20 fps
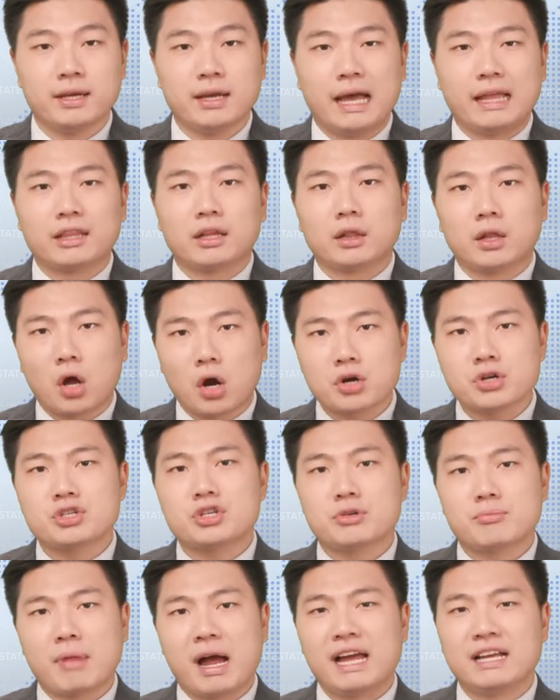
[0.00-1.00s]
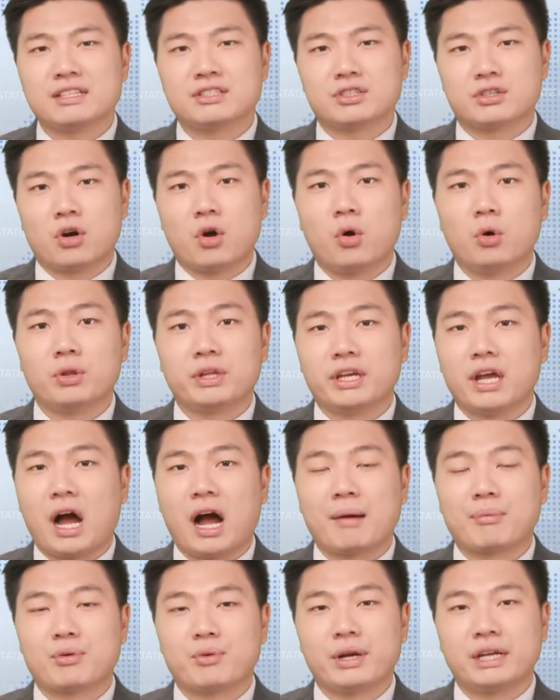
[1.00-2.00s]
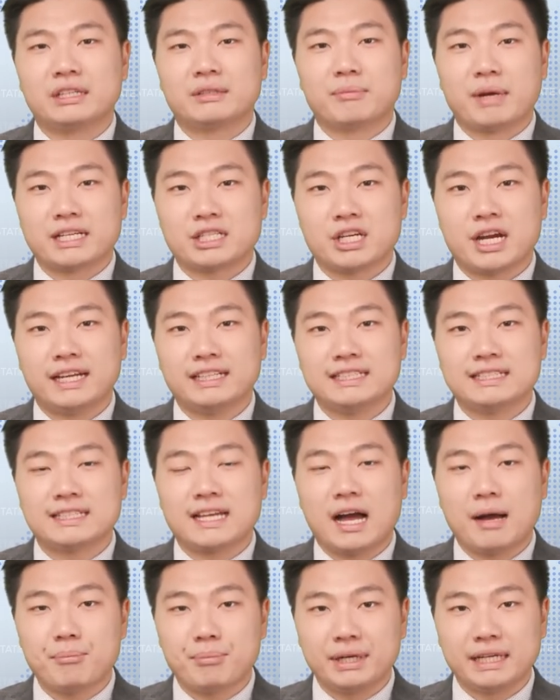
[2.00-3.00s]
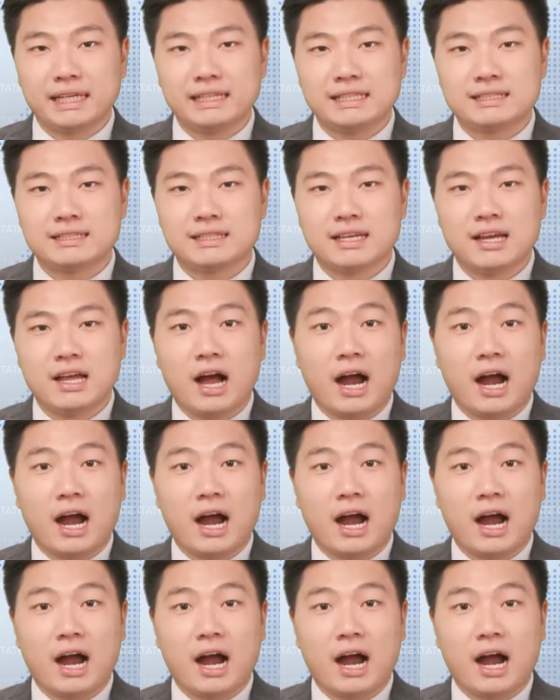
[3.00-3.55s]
And the larger mines are wholly operated by Chinese companies,